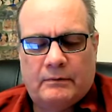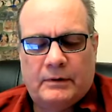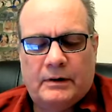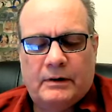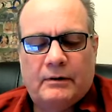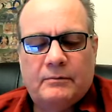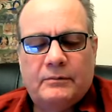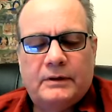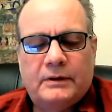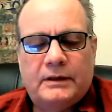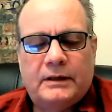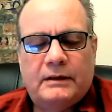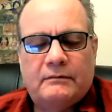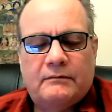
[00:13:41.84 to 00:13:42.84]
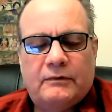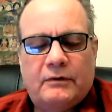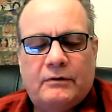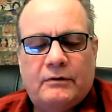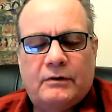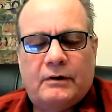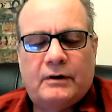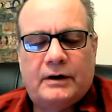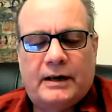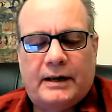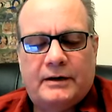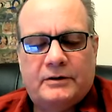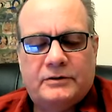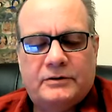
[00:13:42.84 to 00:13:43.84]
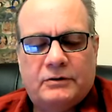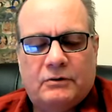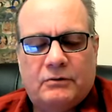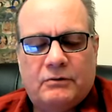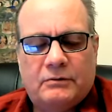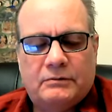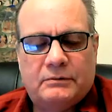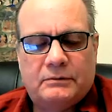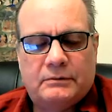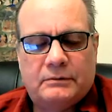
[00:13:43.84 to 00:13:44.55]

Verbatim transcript: we humbly invoke our higher soul